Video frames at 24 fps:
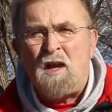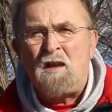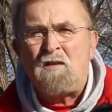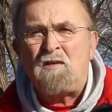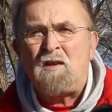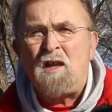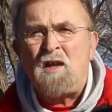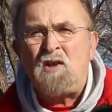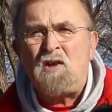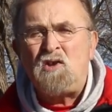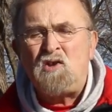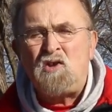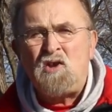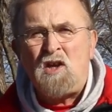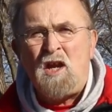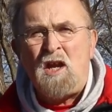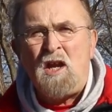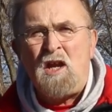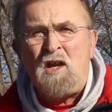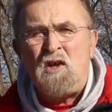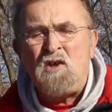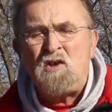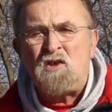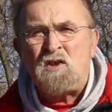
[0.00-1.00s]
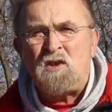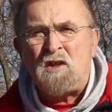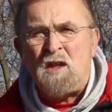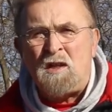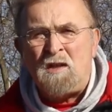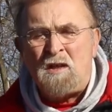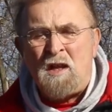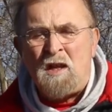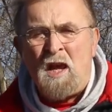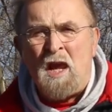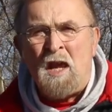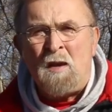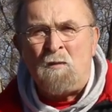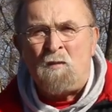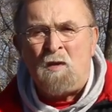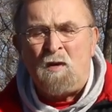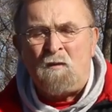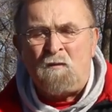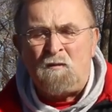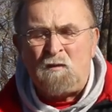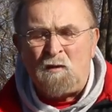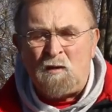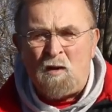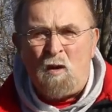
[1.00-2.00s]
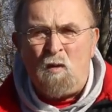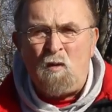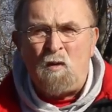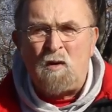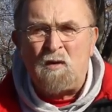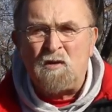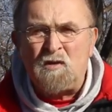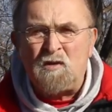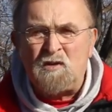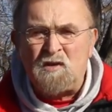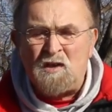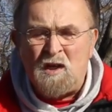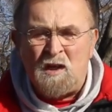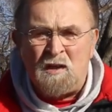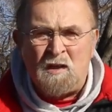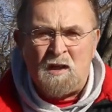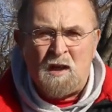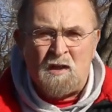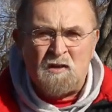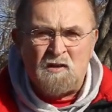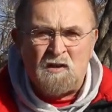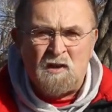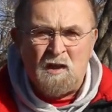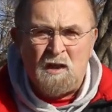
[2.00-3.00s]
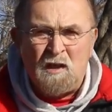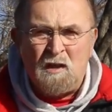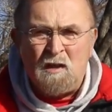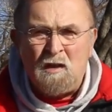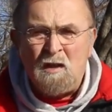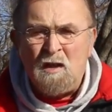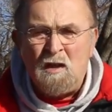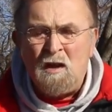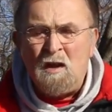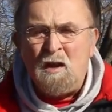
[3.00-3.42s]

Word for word: that they change the name of Lower Sandusky